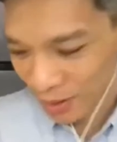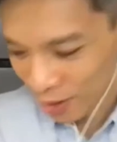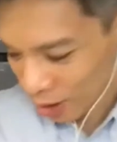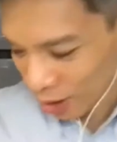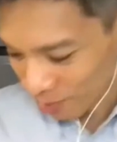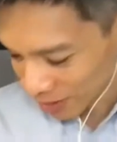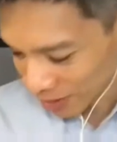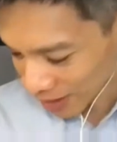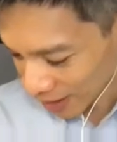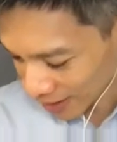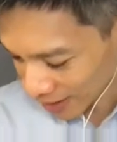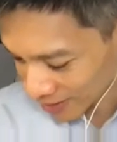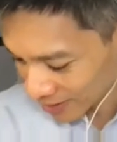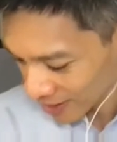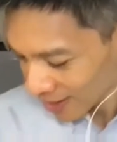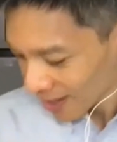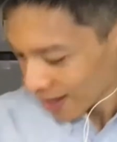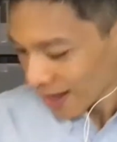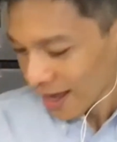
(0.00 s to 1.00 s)
on because
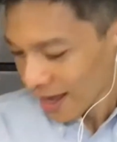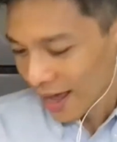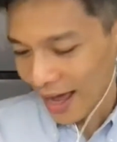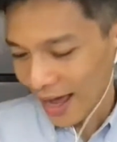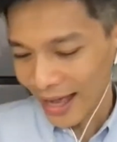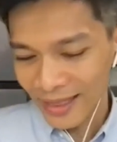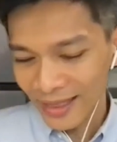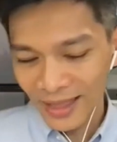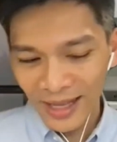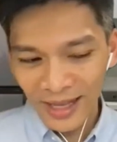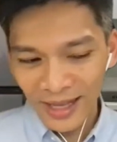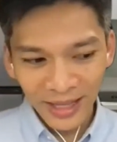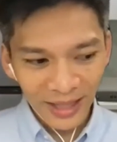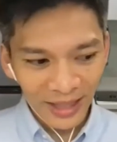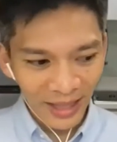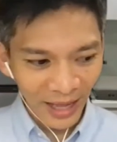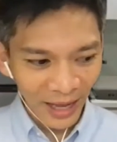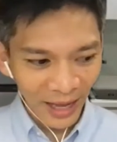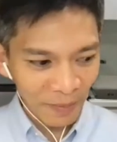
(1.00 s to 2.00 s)
I
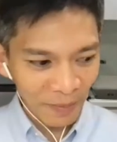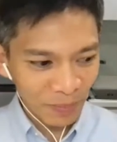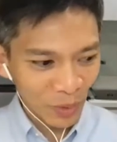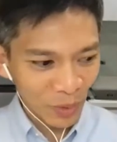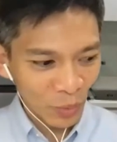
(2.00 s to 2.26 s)
think that